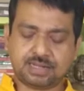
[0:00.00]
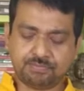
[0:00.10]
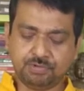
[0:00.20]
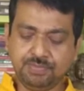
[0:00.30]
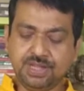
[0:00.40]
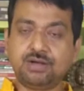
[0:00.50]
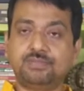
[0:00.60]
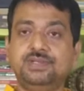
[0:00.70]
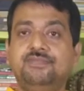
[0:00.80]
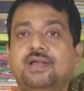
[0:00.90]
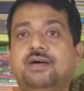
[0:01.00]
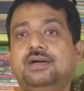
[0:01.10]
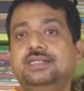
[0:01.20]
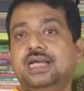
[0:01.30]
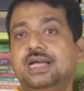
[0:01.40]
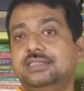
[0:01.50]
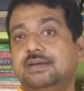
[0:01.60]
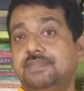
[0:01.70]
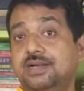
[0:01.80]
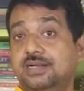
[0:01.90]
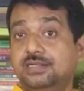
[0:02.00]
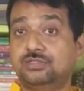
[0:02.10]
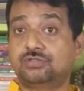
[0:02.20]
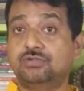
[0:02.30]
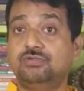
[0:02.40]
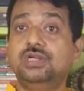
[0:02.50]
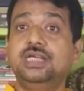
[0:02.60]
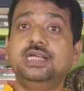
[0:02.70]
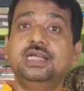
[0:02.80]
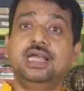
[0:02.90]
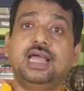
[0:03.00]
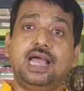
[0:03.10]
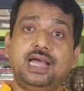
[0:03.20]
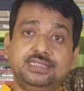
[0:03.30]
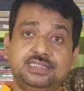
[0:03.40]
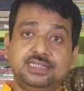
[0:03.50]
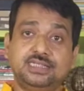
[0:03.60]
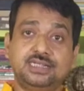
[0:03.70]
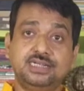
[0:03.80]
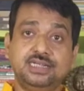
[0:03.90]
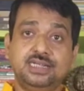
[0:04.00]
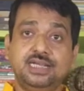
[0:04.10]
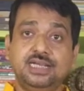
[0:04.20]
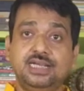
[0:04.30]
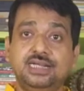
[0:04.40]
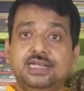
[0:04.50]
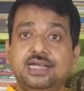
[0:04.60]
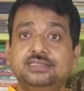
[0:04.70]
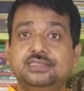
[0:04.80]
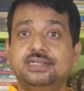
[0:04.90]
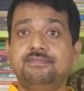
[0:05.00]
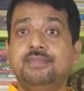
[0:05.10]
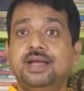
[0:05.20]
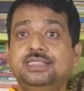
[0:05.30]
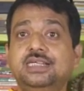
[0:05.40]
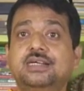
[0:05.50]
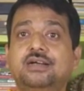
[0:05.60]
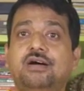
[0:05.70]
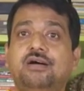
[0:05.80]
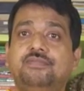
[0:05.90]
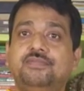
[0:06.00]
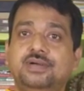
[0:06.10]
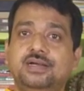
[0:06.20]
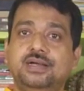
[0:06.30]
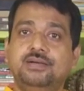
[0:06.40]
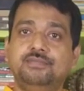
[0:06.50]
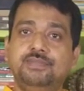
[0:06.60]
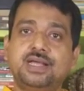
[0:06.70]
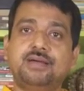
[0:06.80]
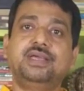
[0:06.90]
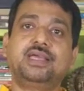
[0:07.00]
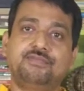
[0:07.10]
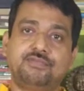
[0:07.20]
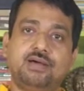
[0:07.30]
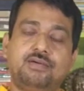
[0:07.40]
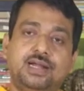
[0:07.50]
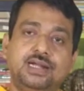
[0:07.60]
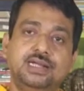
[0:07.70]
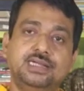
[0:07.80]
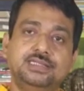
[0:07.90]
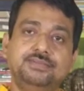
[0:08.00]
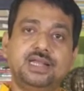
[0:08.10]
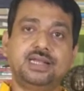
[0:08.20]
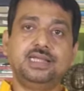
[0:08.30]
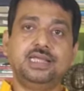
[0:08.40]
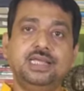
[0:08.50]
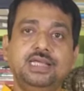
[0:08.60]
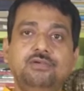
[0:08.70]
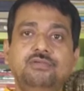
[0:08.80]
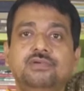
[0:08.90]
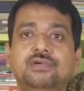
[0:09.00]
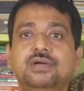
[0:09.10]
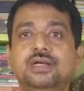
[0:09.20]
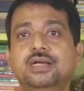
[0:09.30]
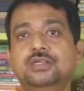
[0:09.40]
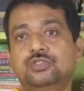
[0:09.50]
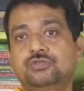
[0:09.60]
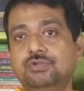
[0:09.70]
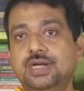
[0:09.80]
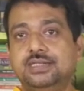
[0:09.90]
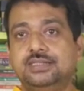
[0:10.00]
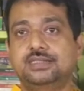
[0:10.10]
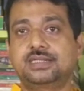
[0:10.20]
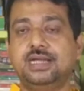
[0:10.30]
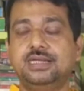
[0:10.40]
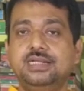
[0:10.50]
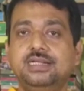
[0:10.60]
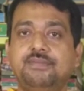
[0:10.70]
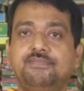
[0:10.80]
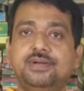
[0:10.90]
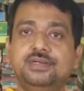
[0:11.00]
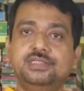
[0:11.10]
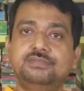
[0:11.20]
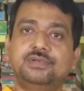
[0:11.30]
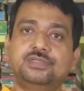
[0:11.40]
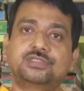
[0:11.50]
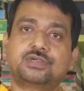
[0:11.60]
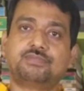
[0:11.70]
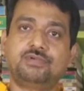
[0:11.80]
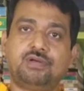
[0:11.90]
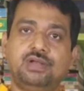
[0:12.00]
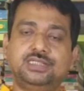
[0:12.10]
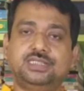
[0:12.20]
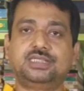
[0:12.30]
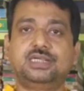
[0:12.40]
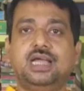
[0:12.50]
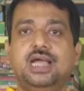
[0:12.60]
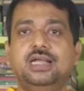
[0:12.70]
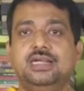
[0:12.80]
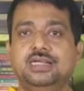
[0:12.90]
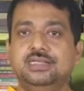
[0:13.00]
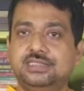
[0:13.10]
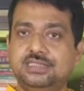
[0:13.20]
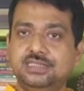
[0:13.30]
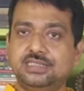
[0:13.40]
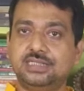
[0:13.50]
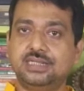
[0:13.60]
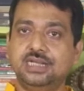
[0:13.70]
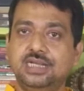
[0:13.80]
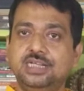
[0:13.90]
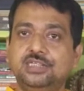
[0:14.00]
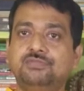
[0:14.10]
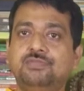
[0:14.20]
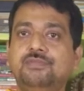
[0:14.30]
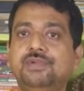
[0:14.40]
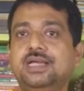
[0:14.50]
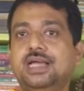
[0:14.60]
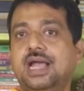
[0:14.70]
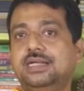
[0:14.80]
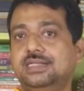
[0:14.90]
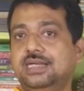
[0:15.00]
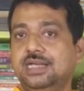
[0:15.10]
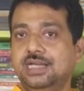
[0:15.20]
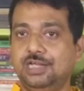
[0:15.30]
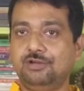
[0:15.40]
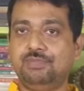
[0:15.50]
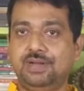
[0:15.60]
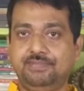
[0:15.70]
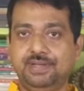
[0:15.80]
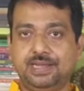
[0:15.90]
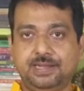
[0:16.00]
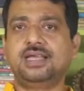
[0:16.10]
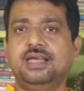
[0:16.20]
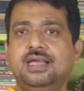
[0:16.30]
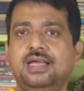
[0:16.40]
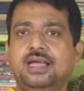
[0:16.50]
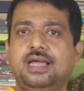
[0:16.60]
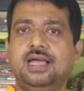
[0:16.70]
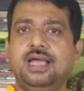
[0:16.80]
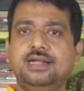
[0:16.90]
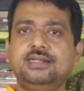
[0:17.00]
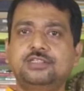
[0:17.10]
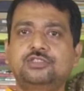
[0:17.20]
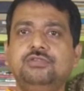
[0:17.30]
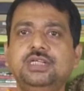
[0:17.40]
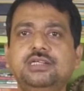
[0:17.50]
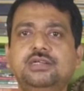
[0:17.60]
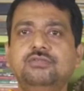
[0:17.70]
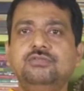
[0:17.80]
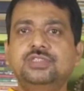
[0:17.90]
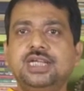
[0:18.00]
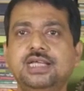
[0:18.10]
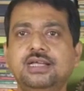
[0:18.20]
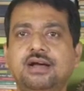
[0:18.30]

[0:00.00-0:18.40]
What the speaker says: blooming of the flowers as the petals slowly and gently, it gets the magic of becoming a flower. Similarly, young students getting the principles of knowledge and his teaching is blooming as a human being. And the sweet loosening